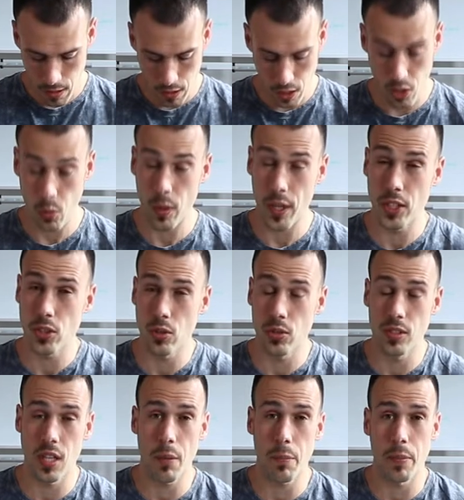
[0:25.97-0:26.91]
Another way it
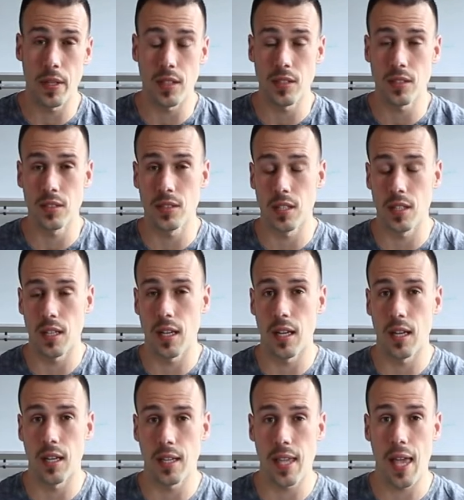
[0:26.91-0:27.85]
shows up is
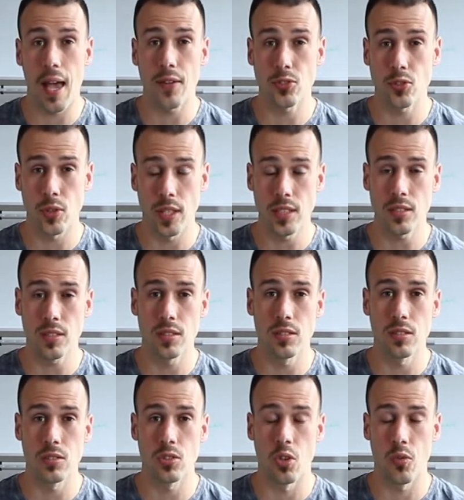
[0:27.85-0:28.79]
calf strains.
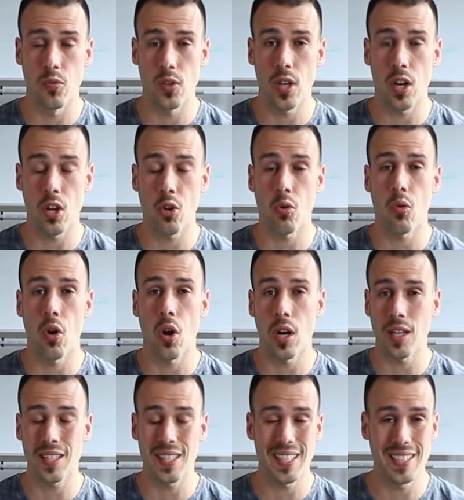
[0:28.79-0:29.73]
So if you got
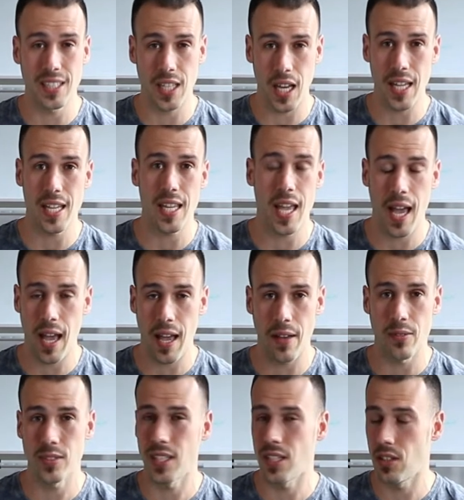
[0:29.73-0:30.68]
chronically tight
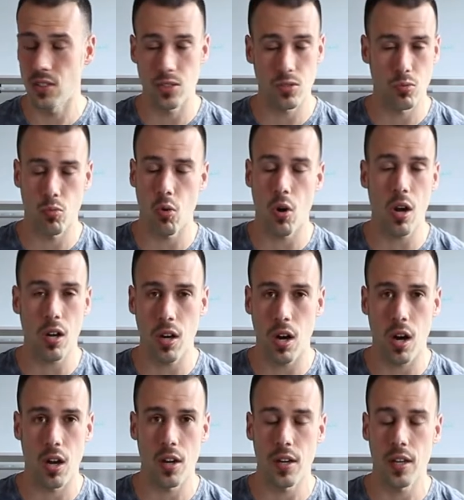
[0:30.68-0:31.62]
calves that are just rock
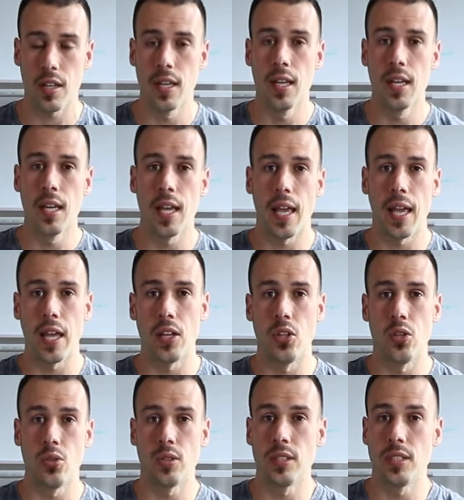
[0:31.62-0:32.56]
hard
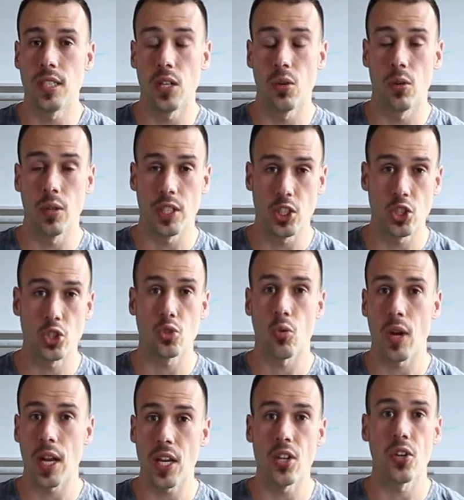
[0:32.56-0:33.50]
and you continually
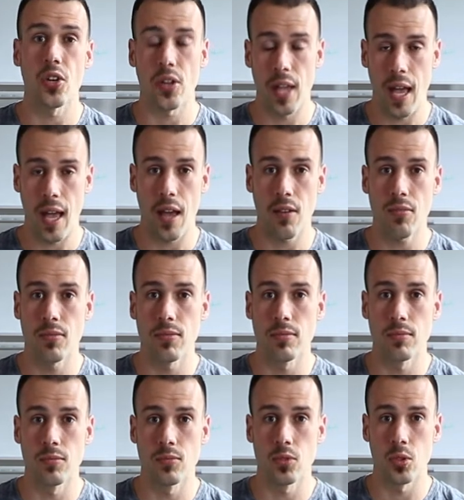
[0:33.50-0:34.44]
strain your calf,
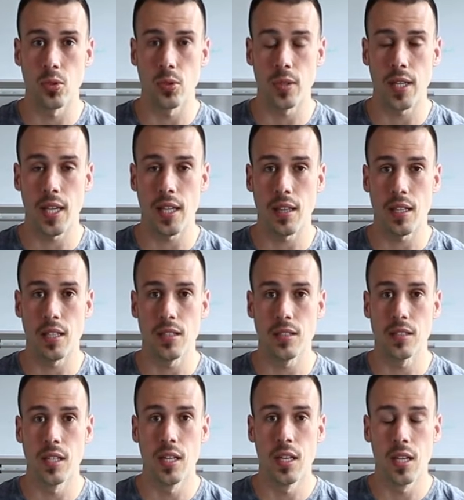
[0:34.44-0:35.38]
so get
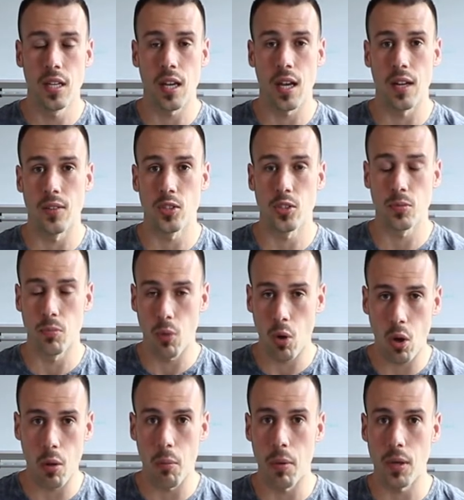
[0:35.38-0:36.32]
these kind of
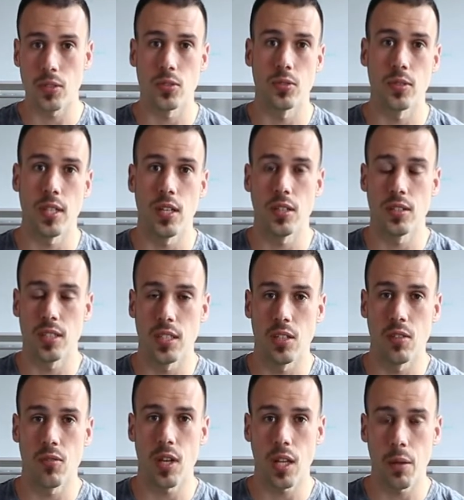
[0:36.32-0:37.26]
small muscle tears that
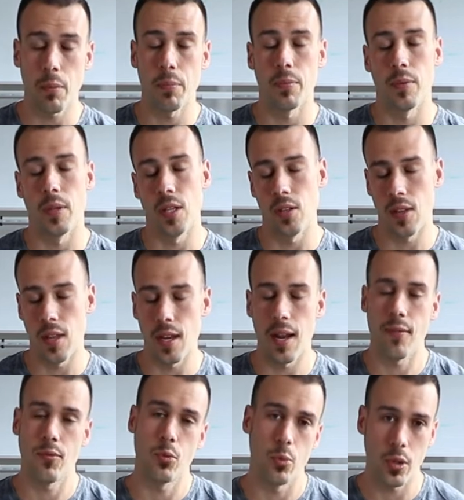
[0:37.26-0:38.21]
develop that you then
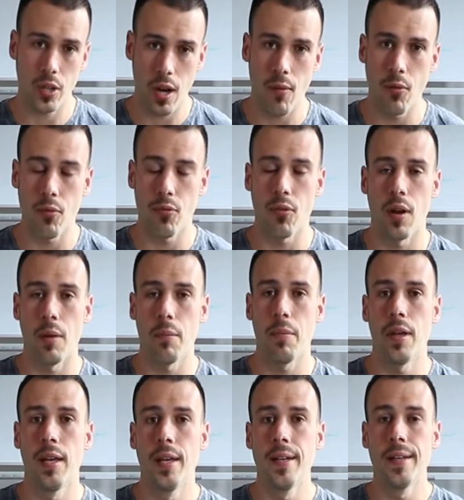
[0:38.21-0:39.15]
have to recover
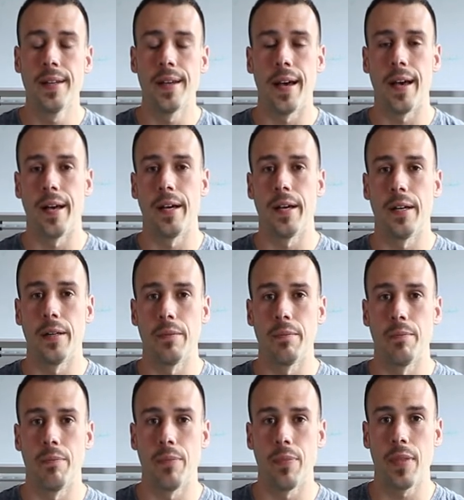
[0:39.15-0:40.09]
from,
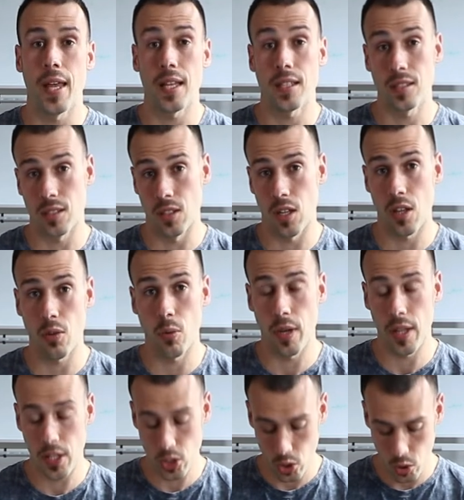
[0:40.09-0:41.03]
that's another
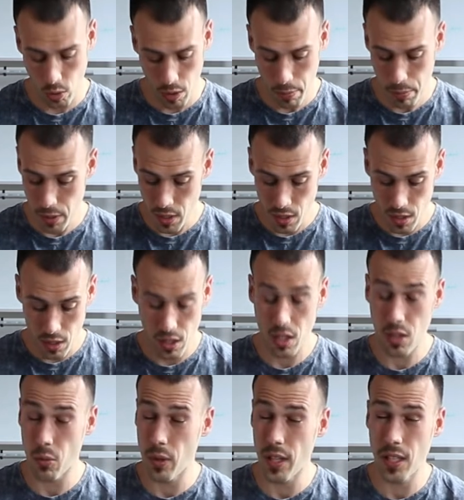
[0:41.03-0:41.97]
way they show up.
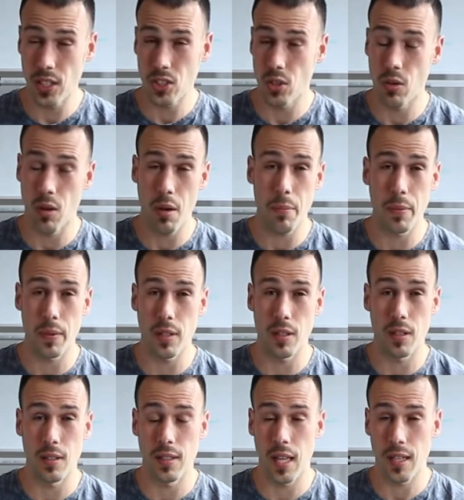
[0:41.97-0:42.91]
Another way they show
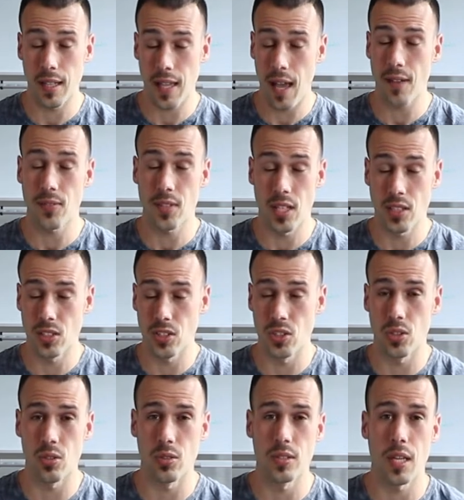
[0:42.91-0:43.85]
up, that calf tension
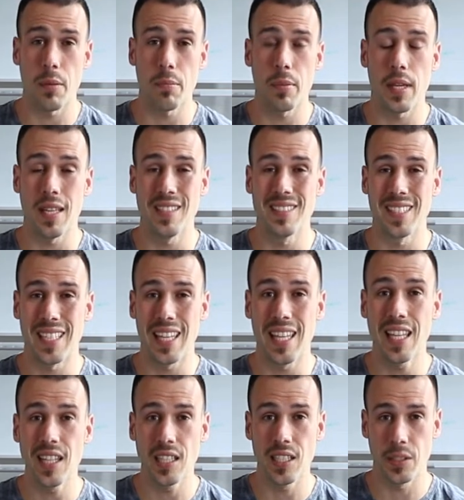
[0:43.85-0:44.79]
shows up, is
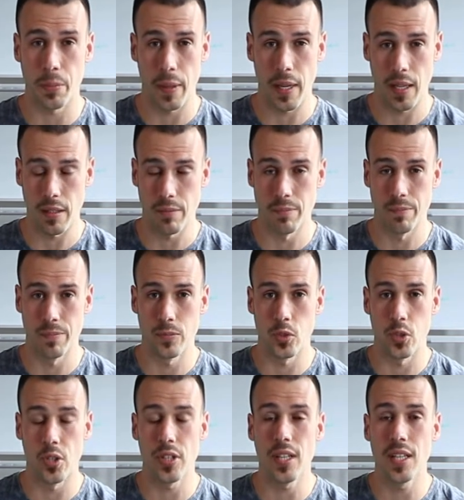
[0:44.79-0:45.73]
Achilles pain.
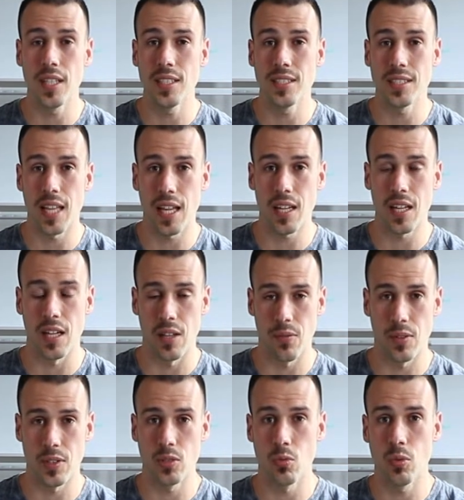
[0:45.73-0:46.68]
So your Achilles tendon,
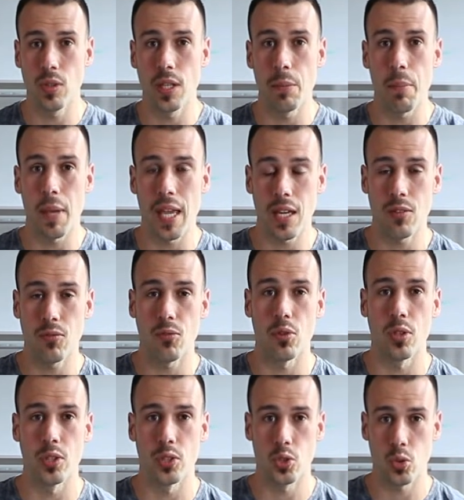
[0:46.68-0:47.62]
if it's really
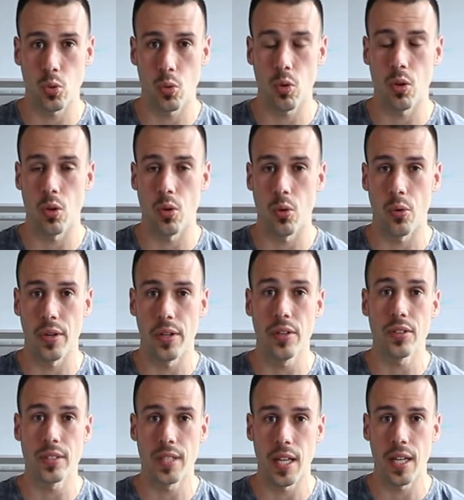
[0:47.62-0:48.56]
painful and sore or
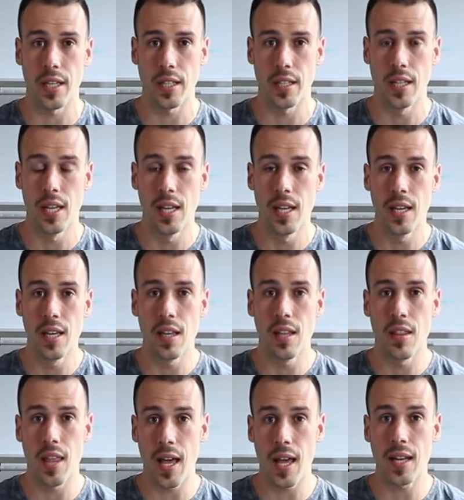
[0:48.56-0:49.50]
irritated,
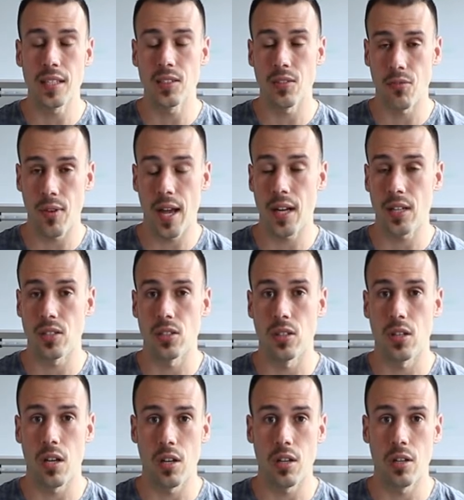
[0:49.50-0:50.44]
that is a
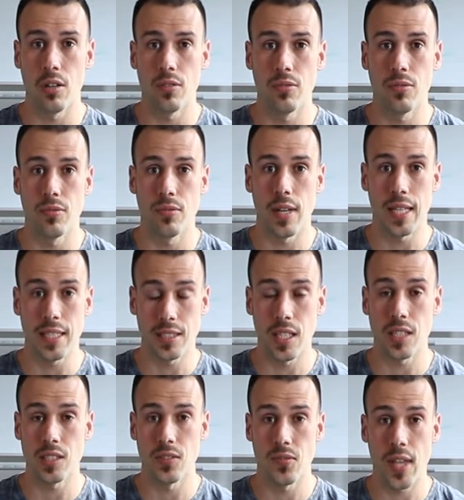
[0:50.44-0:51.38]
factor of
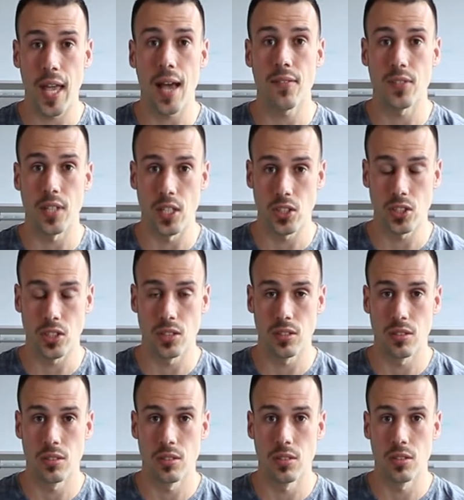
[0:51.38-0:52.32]
excessive calf tension.
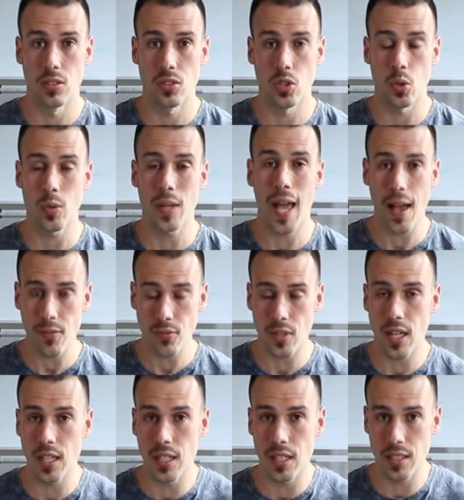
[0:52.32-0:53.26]
So calf
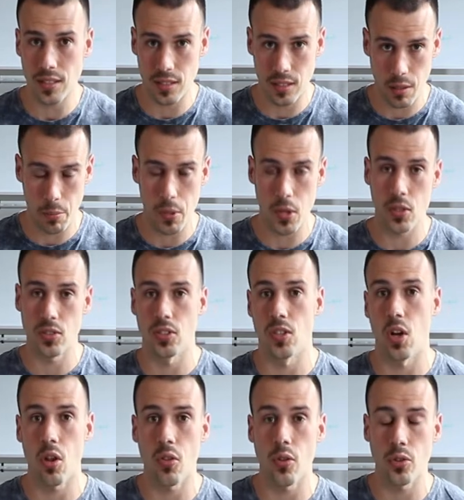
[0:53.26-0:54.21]
tightness appears
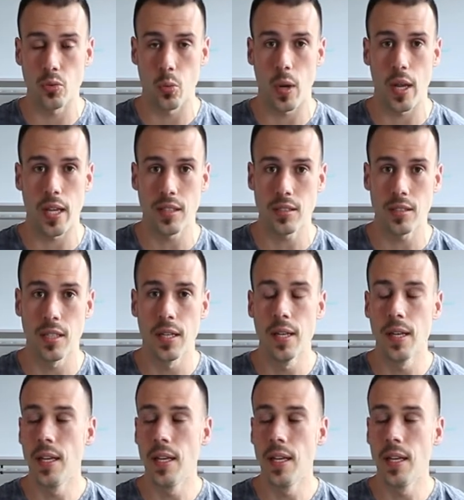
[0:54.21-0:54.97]
in all those ways.